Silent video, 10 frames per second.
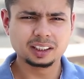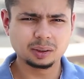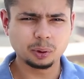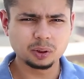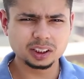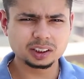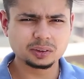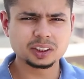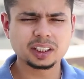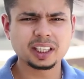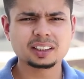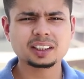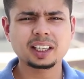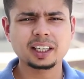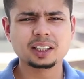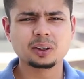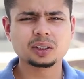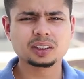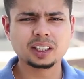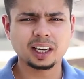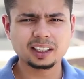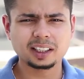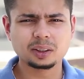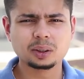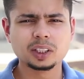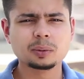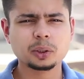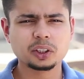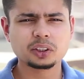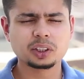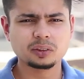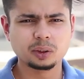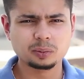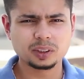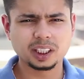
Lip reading: The protest was against the delay caused in handling over the possession of homes